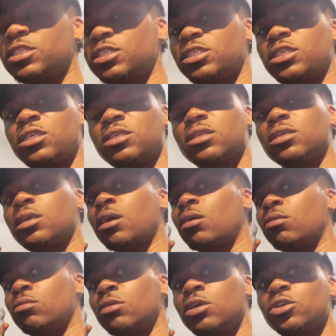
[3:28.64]
this shit,
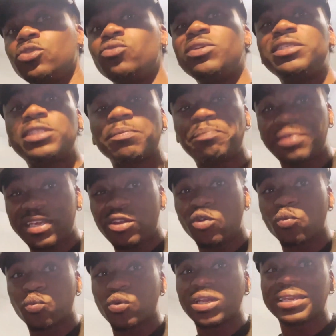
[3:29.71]
yo, you need to be
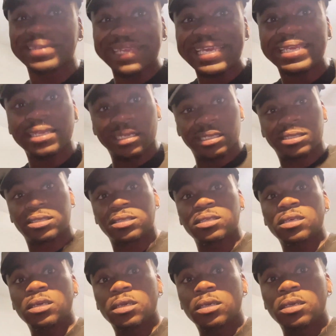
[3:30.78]
relentless
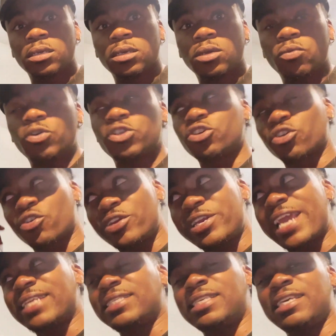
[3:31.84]
with your
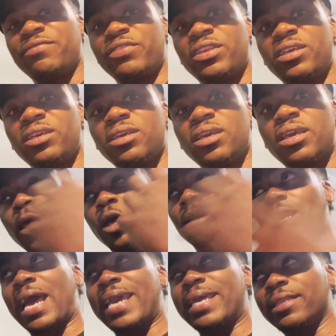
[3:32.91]
creativity,
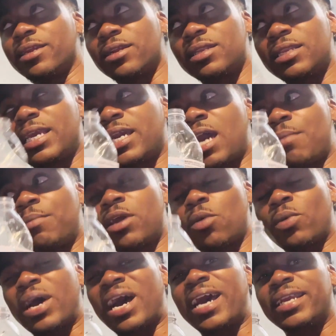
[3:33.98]
like literally coming up
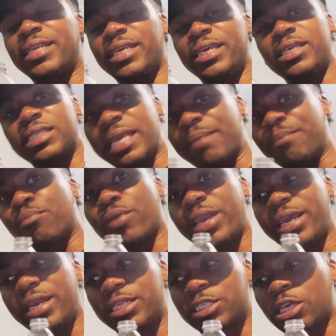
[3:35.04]
with ideas and
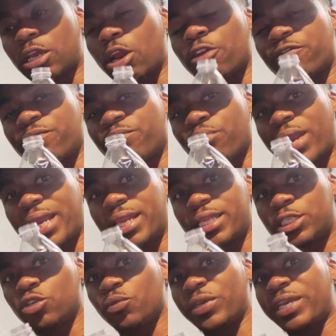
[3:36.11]
bringing it to earth, bringing
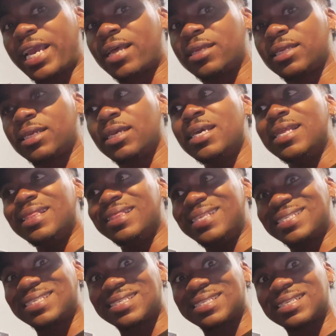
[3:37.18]
it to reality.
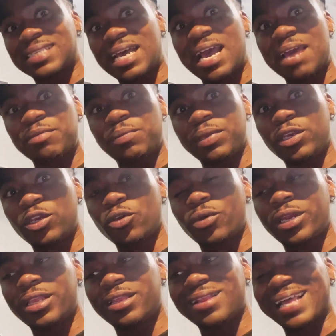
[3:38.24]
This is the time to be
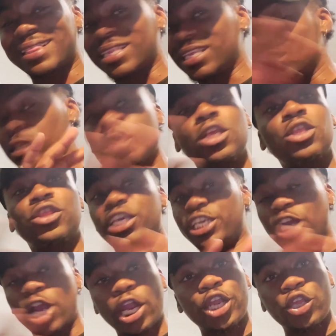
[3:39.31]
doing it. Like the, the
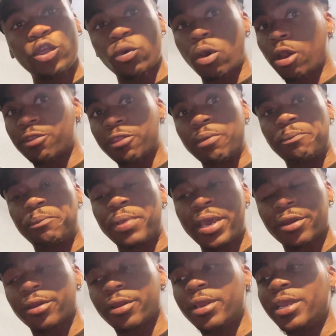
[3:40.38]
younger you are, the
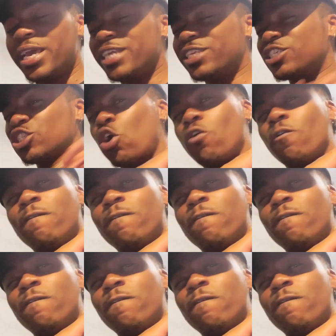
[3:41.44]
better. And just go